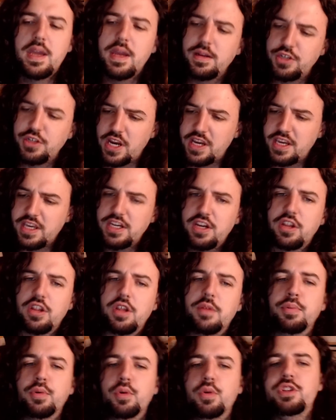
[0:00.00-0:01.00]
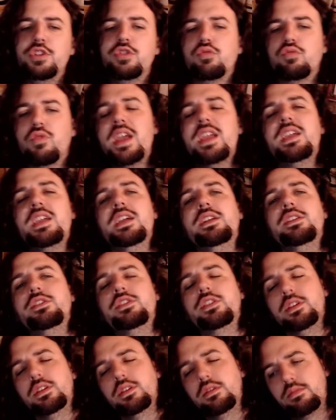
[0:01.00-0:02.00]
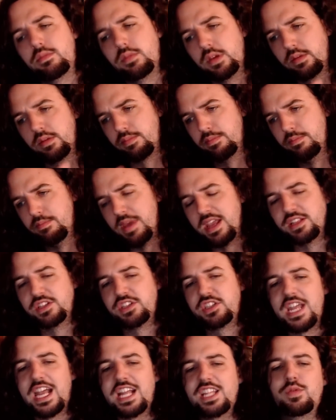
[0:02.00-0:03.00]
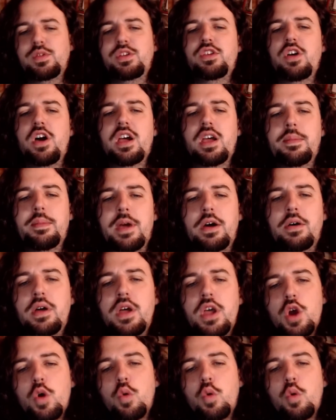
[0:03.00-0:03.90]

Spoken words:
Checking in on the Bruins rankings, the main stats we talk about,